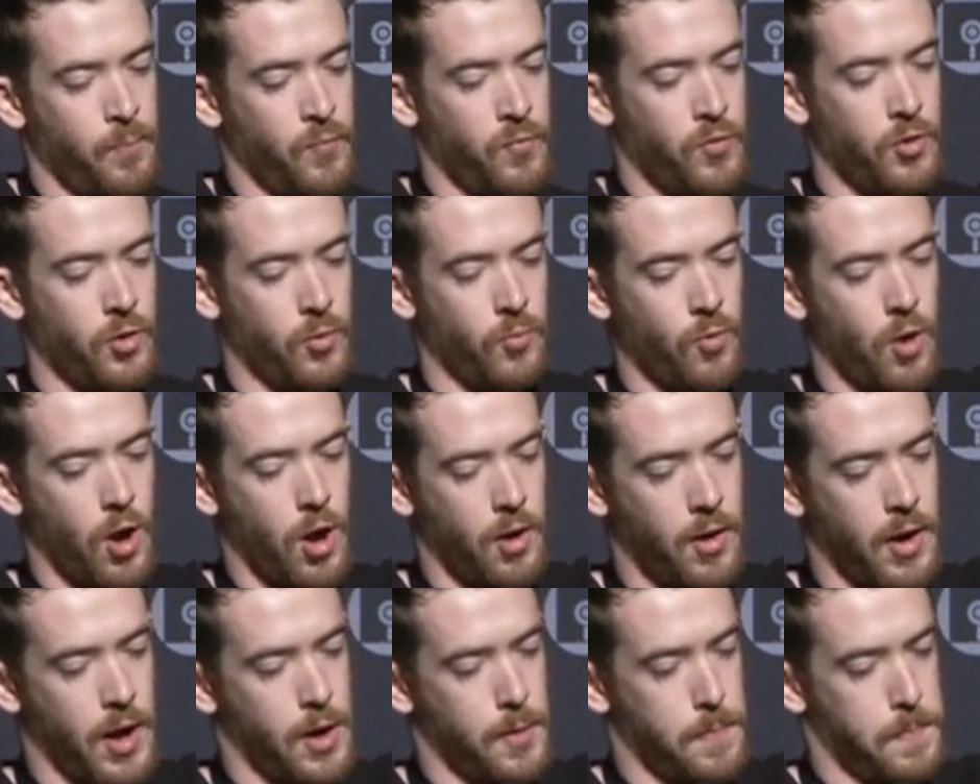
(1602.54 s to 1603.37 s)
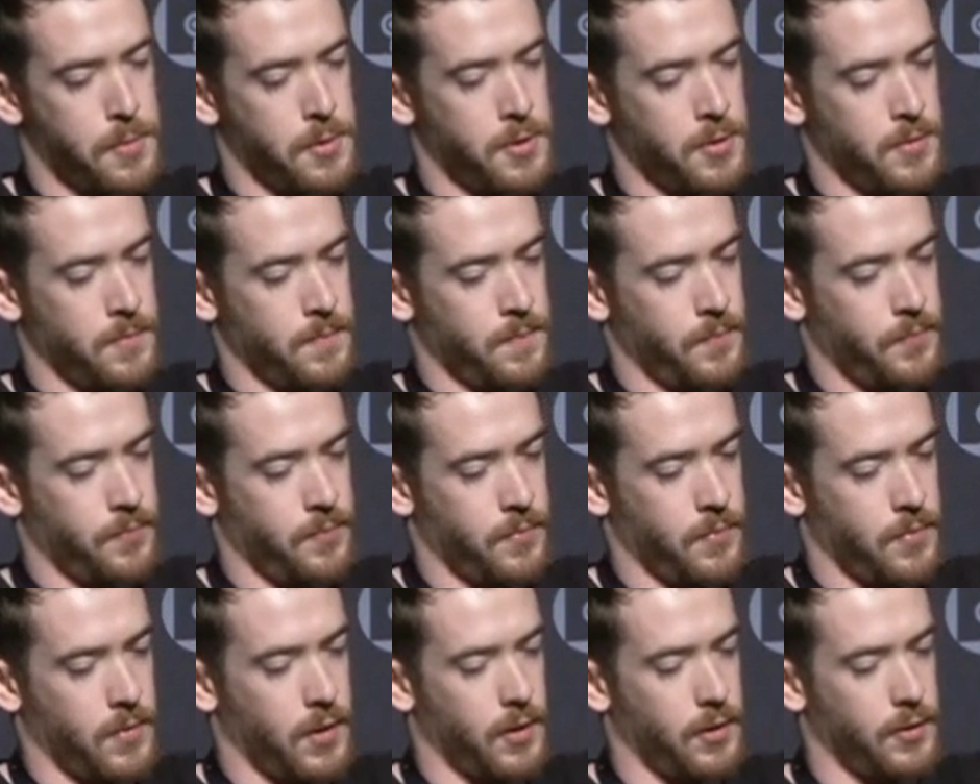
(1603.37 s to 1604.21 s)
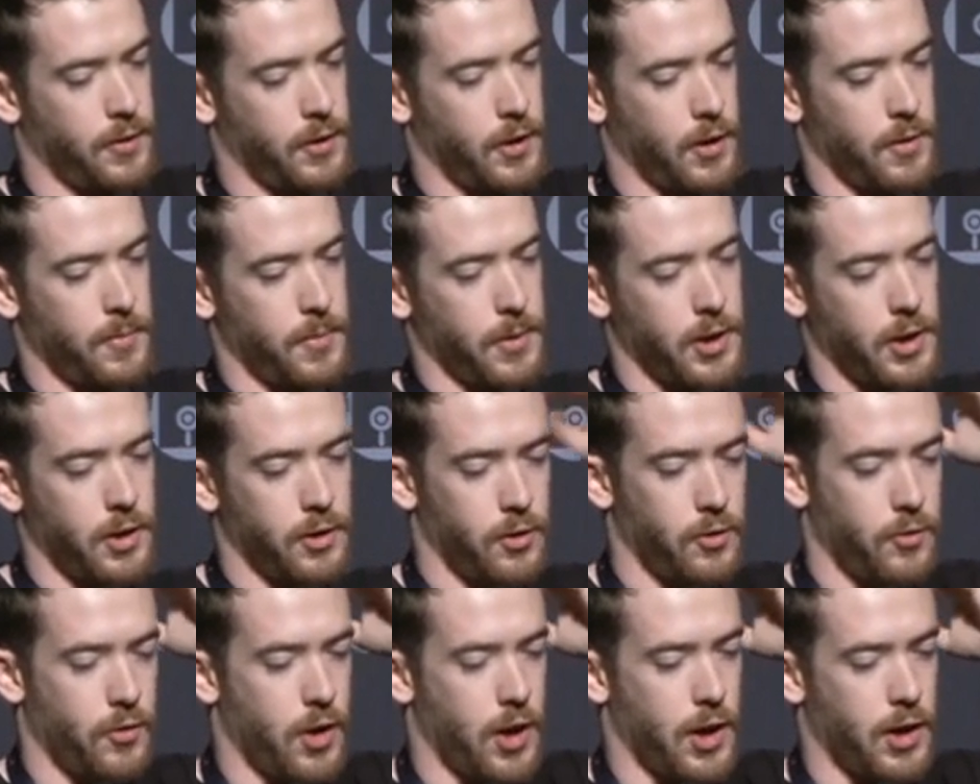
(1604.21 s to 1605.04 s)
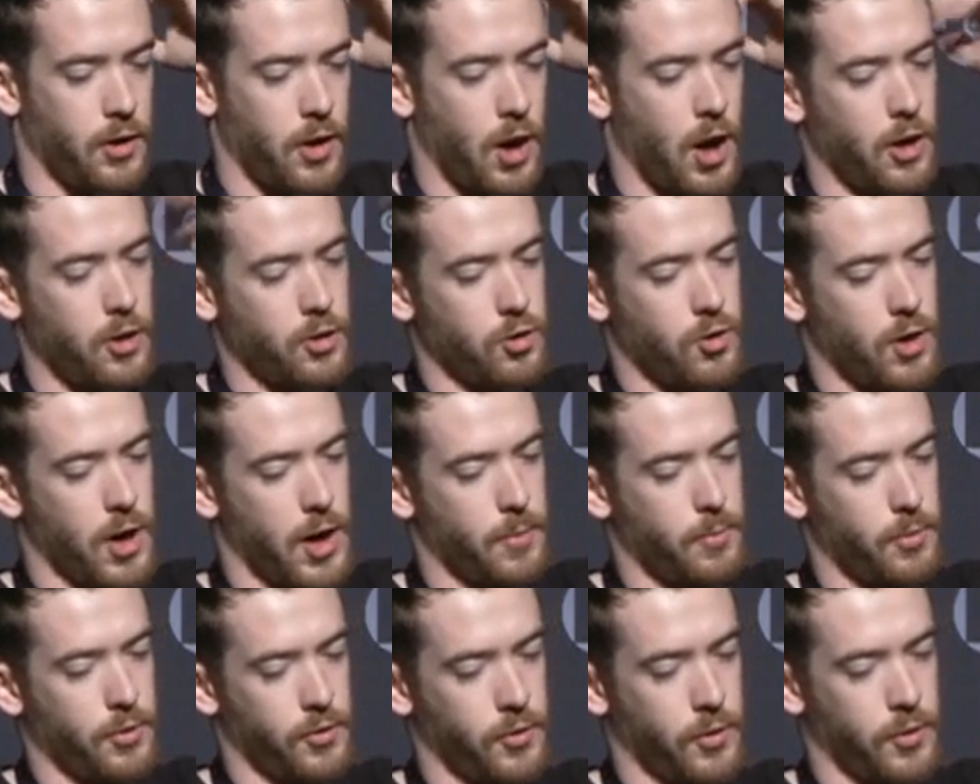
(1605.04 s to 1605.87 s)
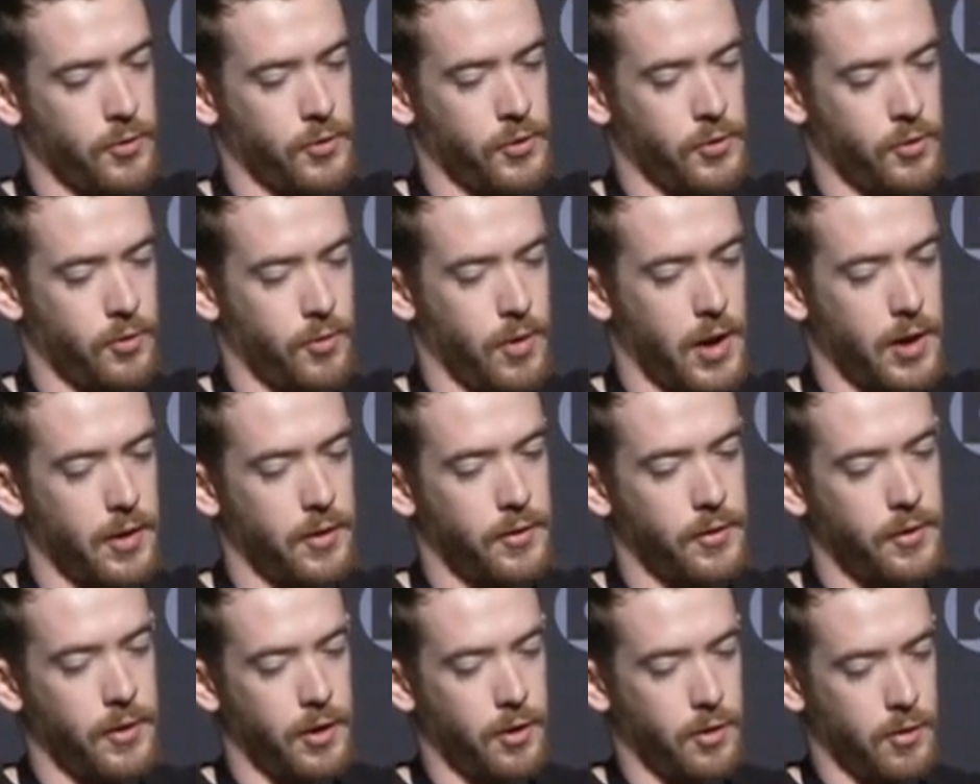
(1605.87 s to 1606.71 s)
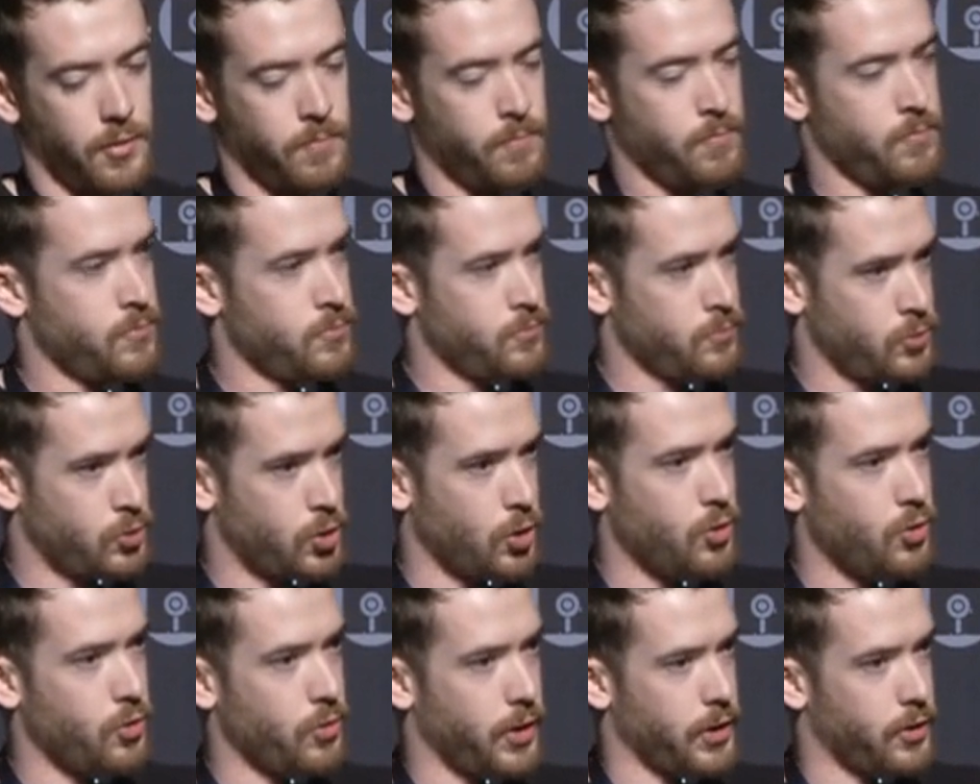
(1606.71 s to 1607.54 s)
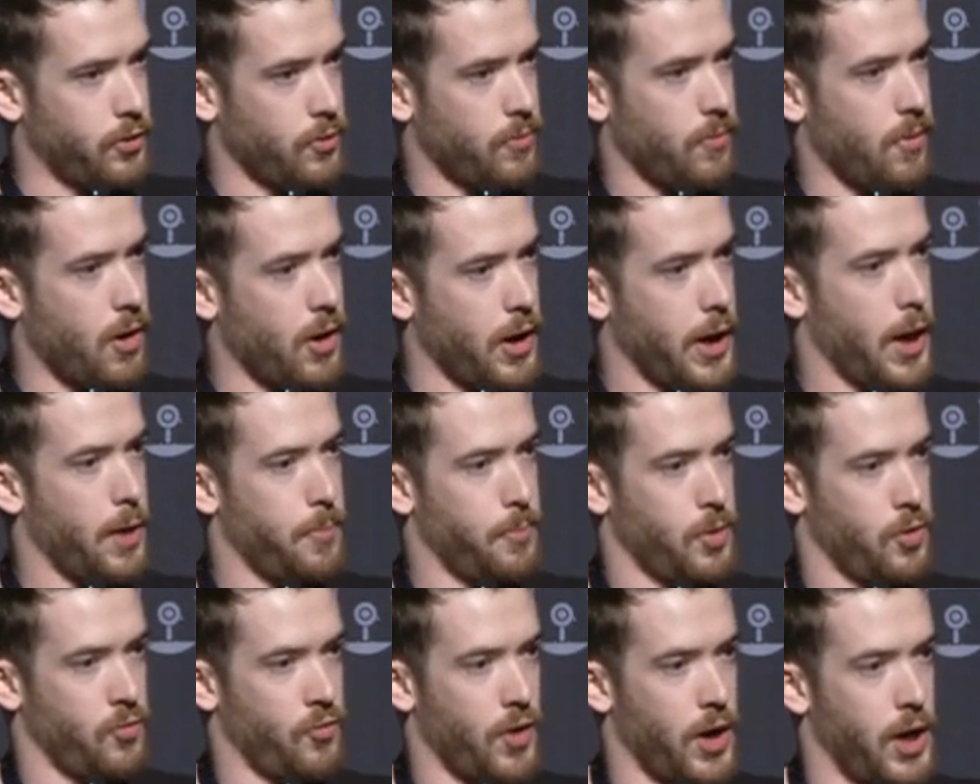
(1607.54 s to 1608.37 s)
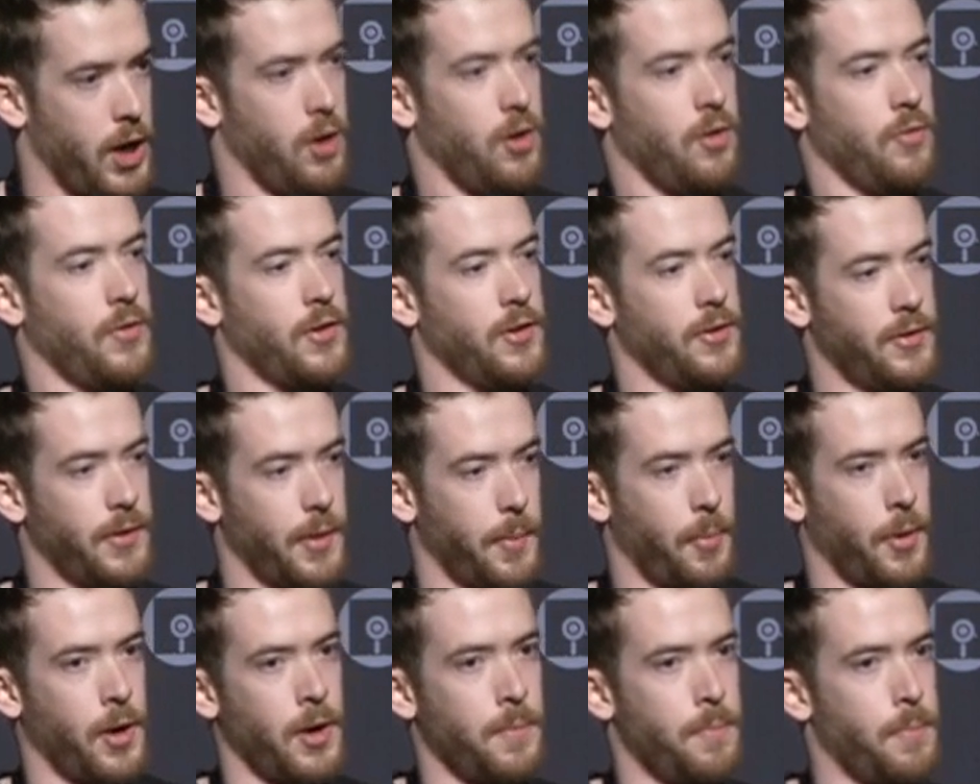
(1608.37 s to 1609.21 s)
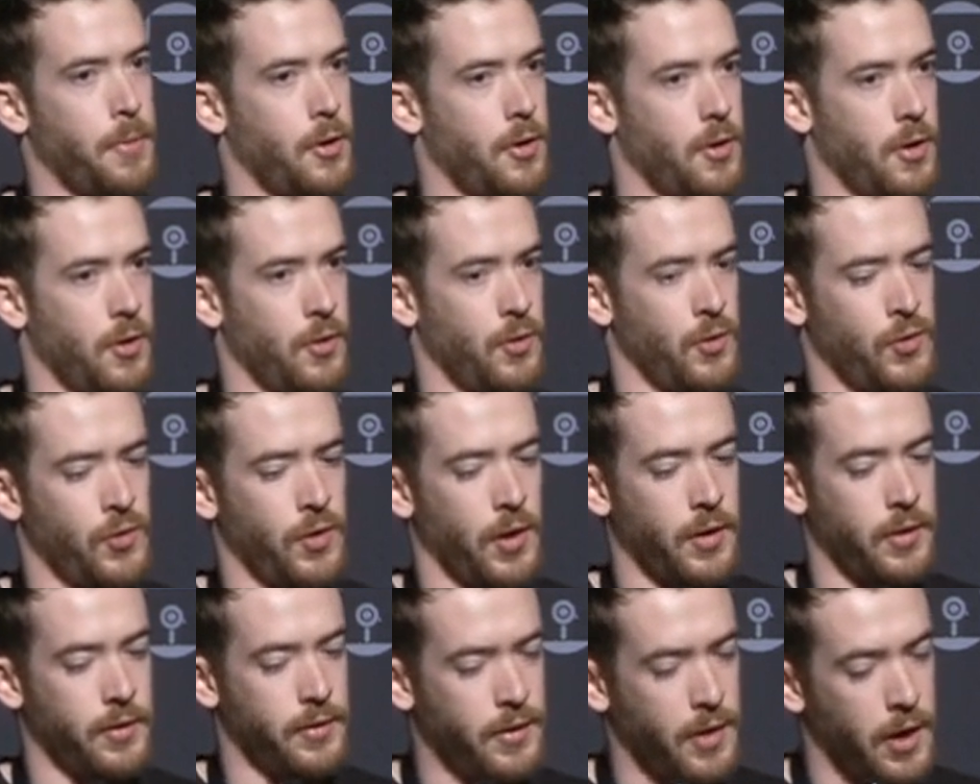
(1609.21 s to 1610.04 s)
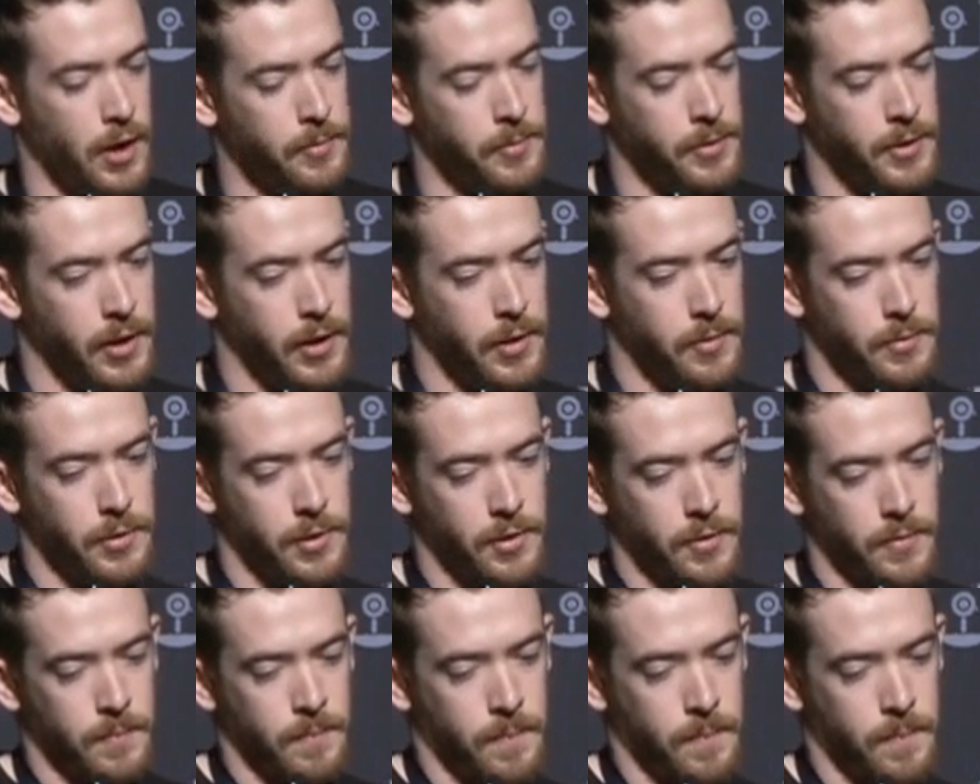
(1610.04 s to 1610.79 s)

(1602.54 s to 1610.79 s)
The raw output is going to be under that auto grab results creds. It'll show you like the raw output file that's separated per host and is timestamped.